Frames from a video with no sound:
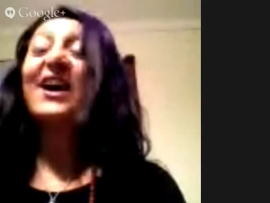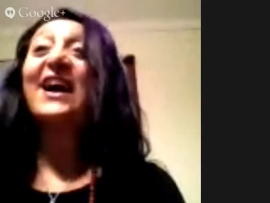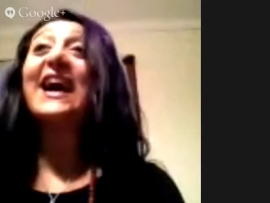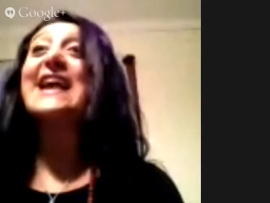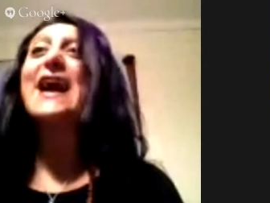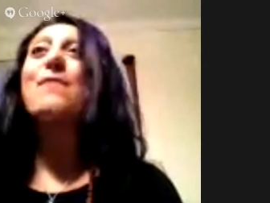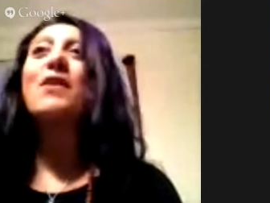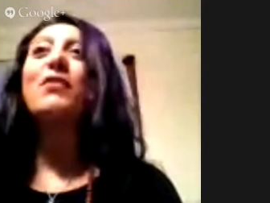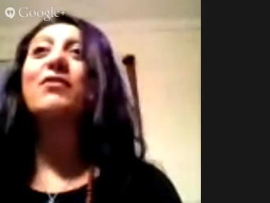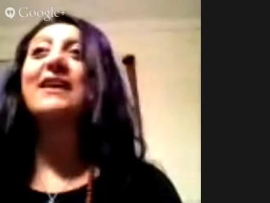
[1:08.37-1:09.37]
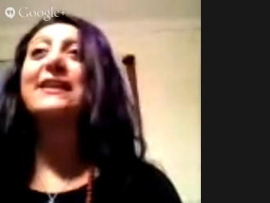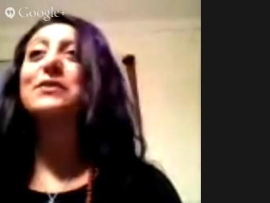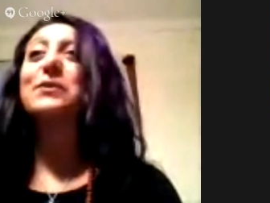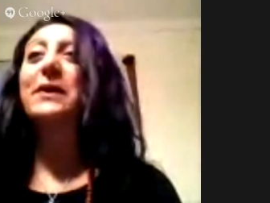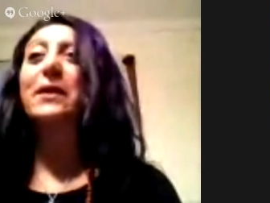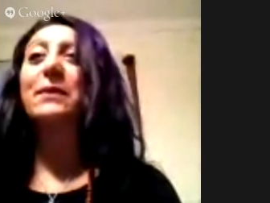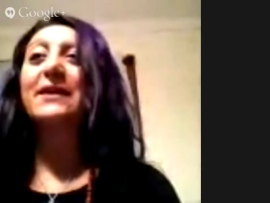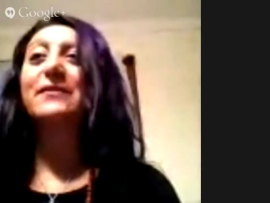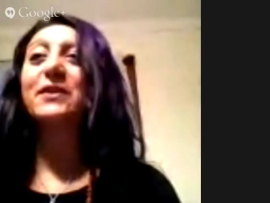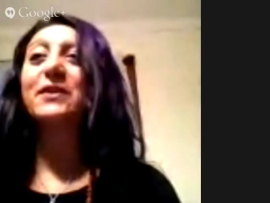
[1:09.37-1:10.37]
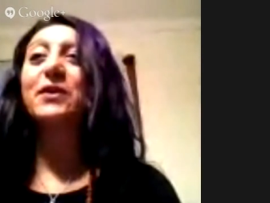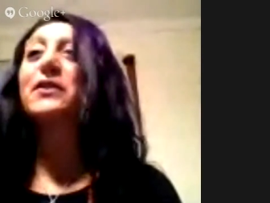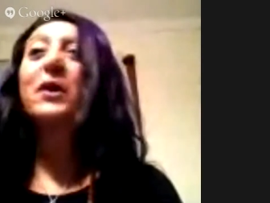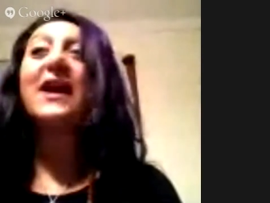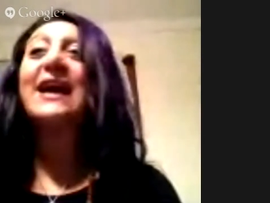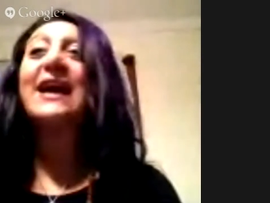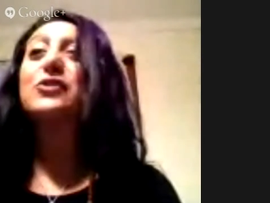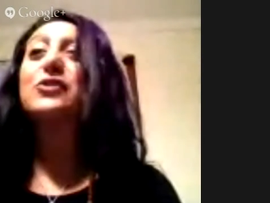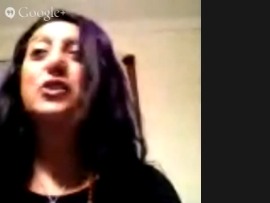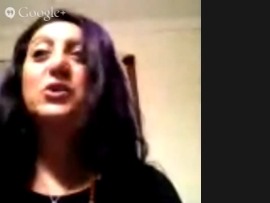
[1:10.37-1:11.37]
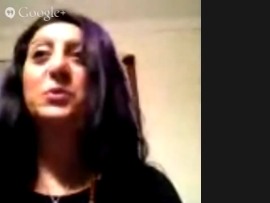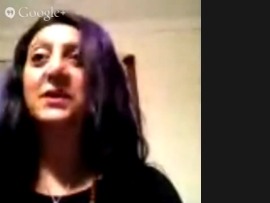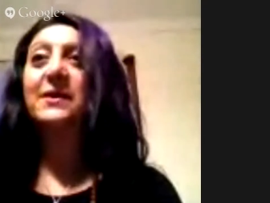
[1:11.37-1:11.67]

I am ready to bare my soul. It's what I do.